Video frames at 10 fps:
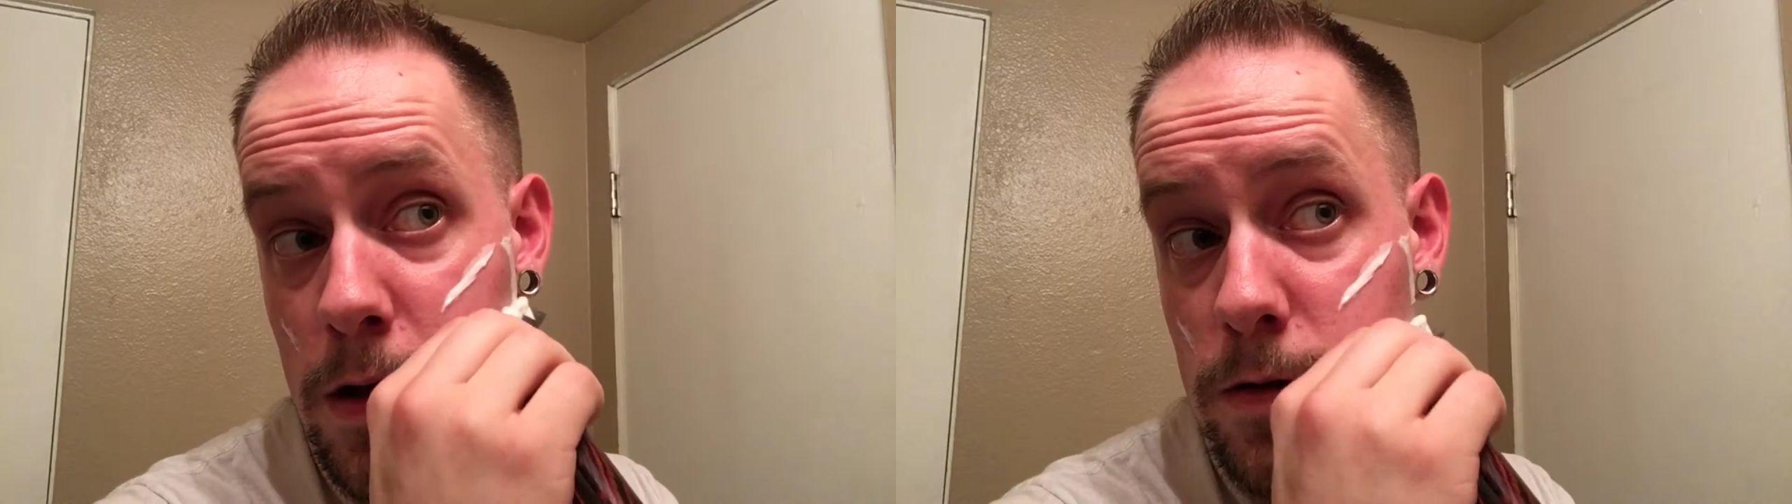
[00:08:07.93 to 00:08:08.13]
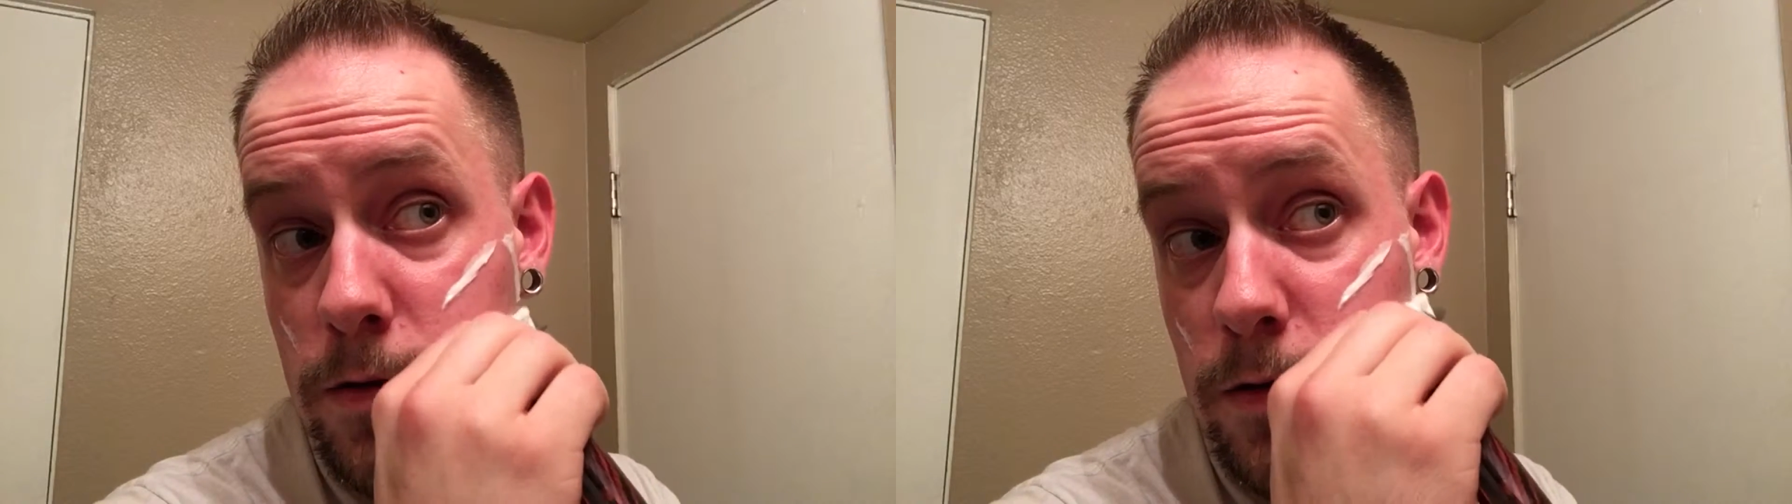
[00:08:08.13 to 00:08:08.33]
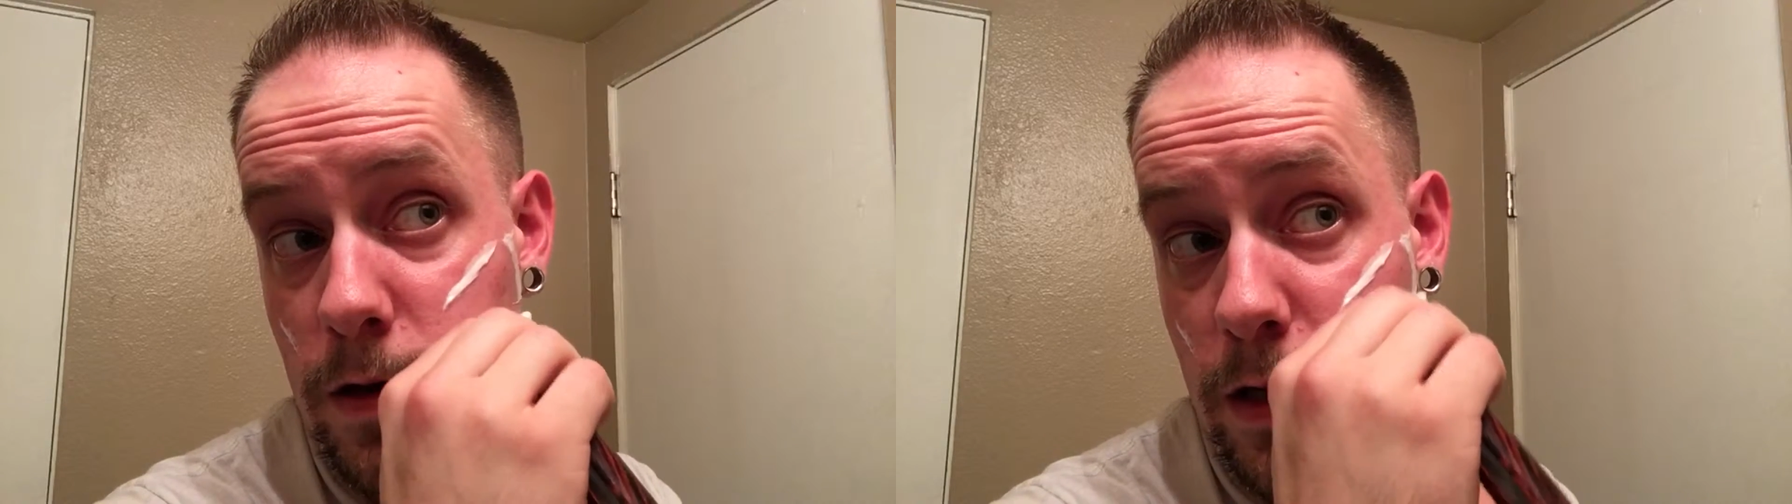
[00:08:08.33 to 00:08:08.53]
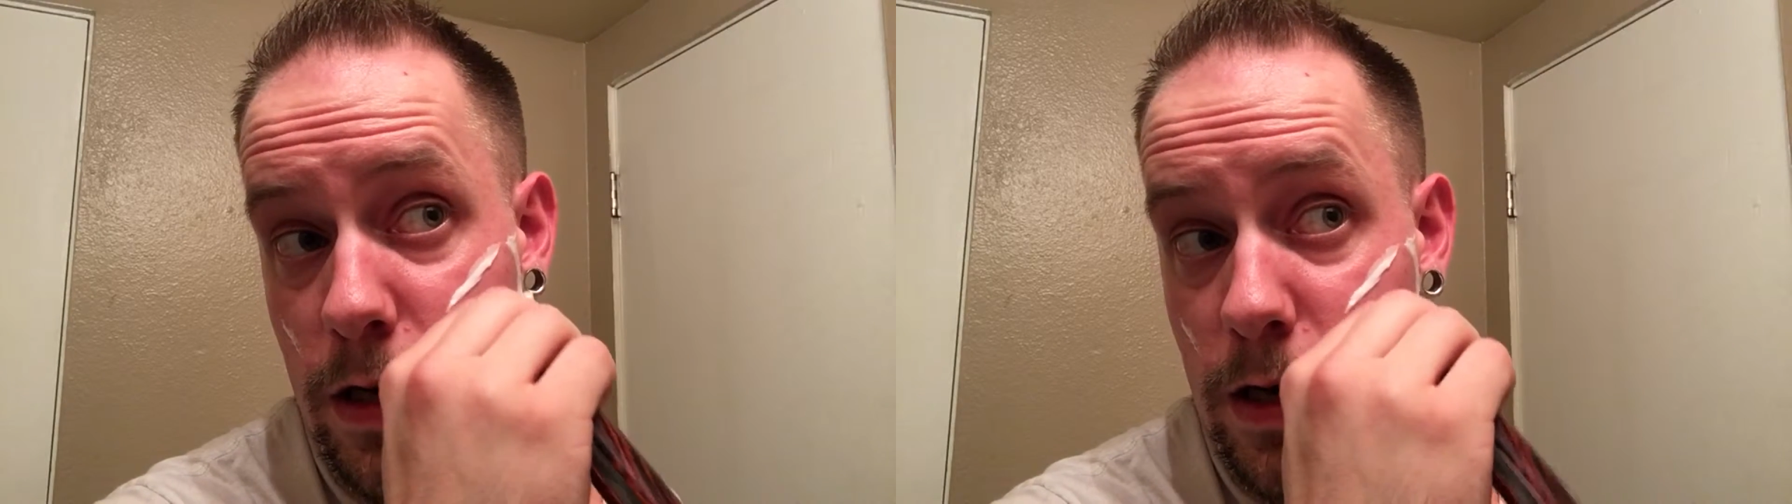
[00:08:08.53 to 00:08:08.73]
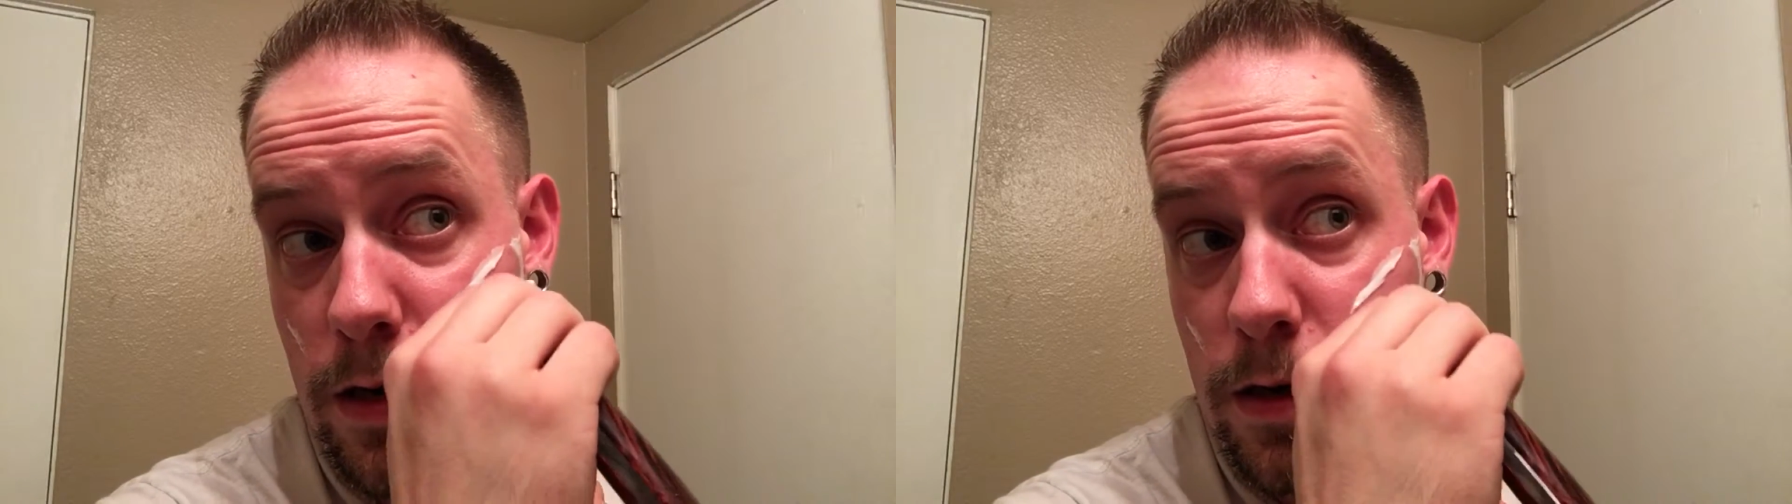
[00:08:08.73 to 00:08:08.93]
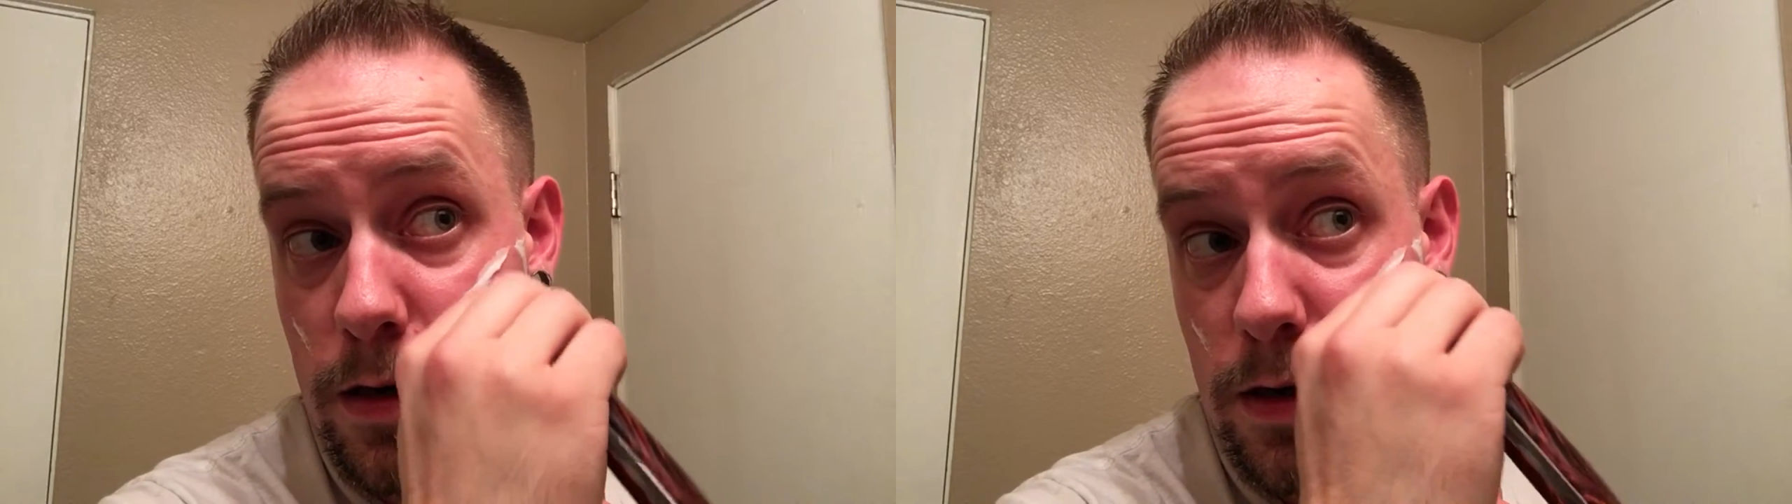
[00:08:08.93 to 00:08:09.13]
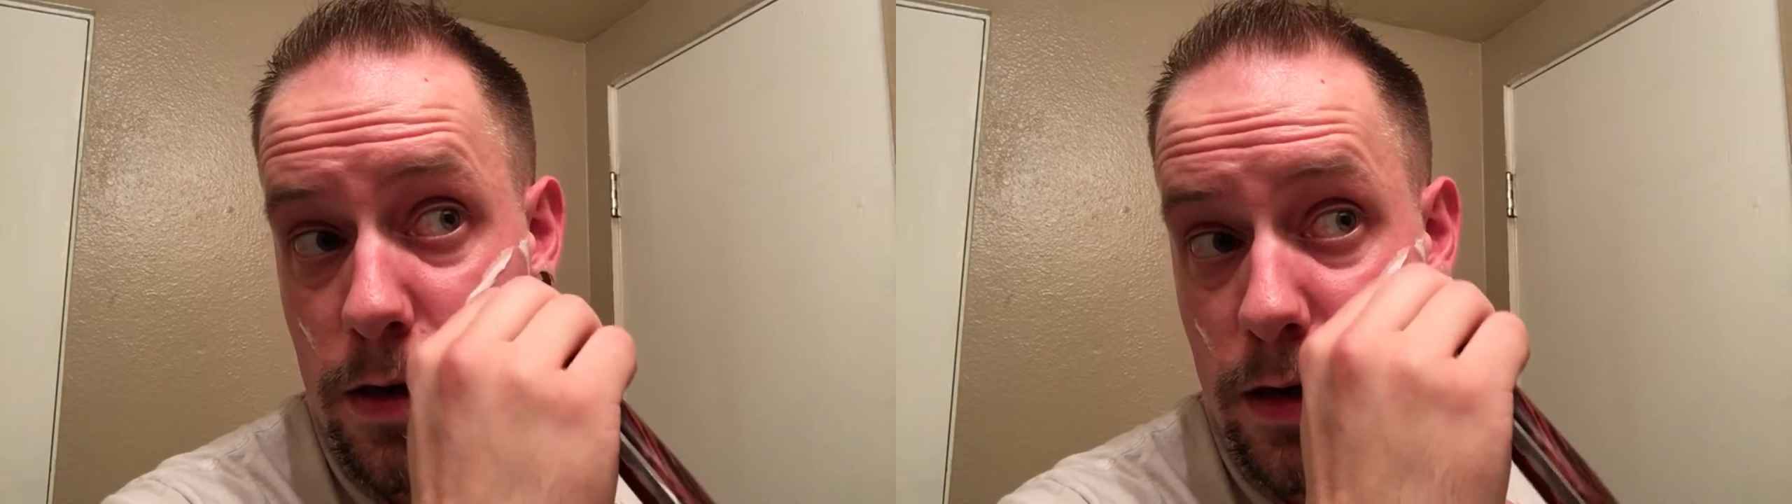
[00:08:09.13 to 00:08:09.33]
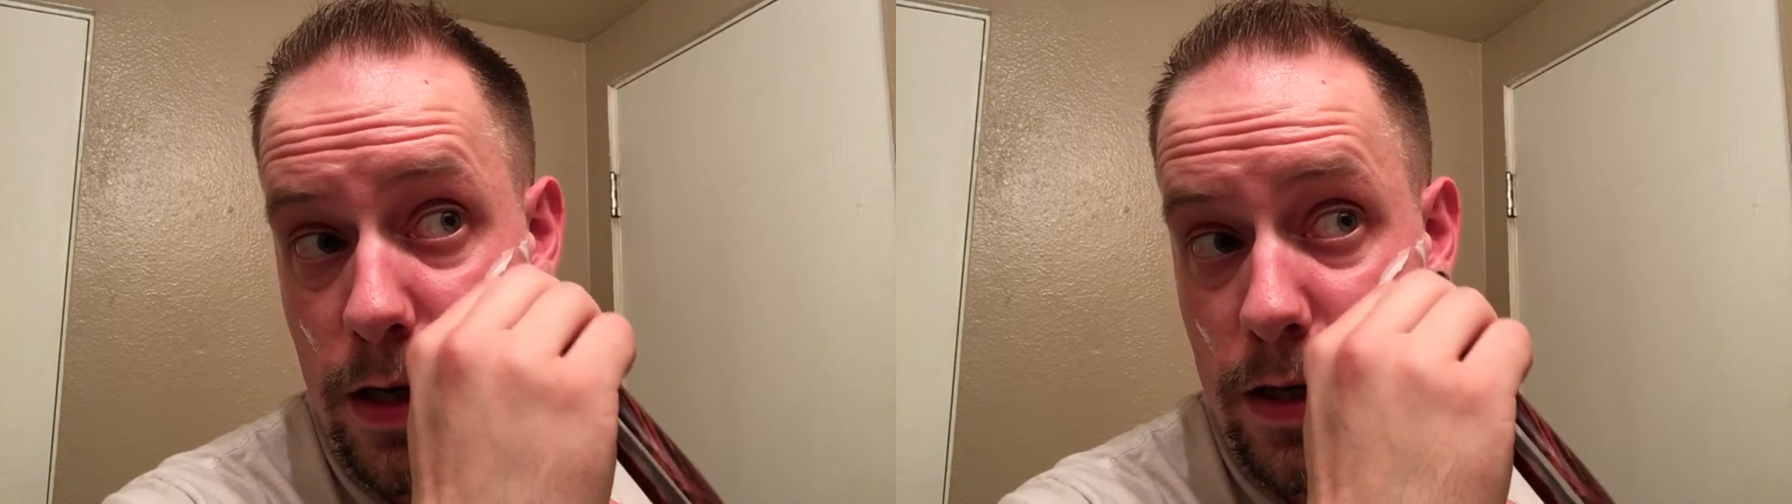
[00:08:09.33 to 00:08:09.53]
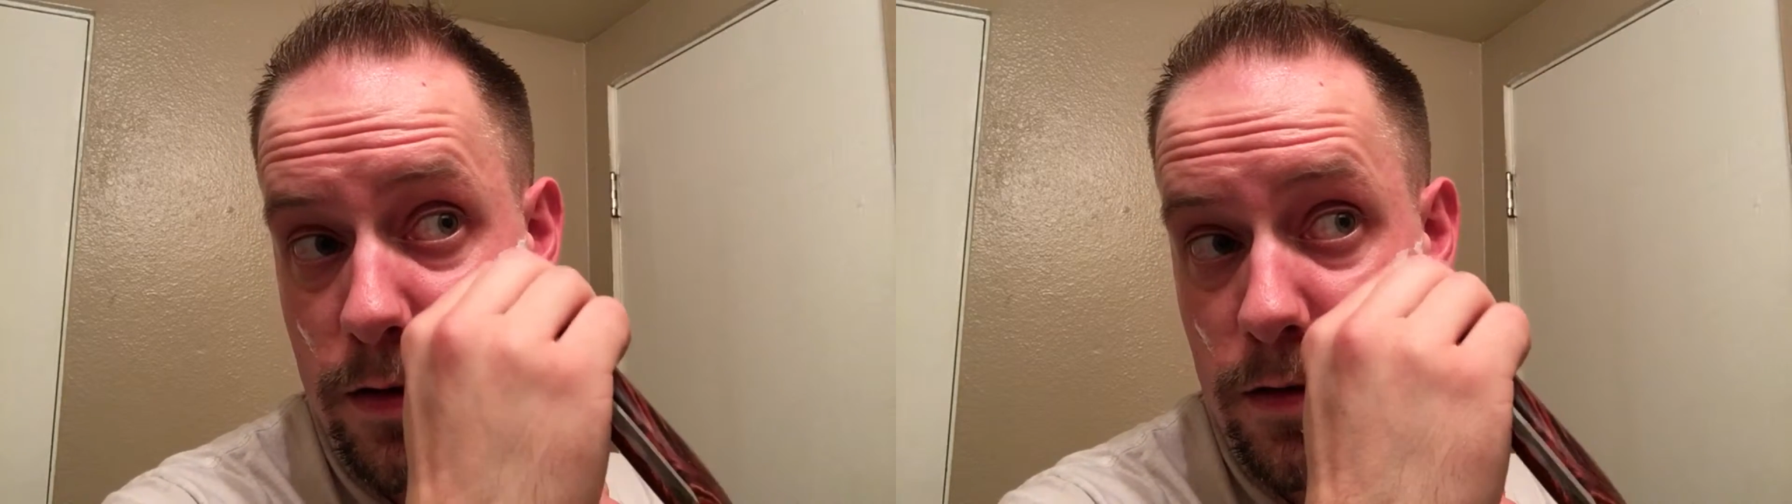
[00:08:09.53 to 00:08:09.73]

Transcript: So again, can't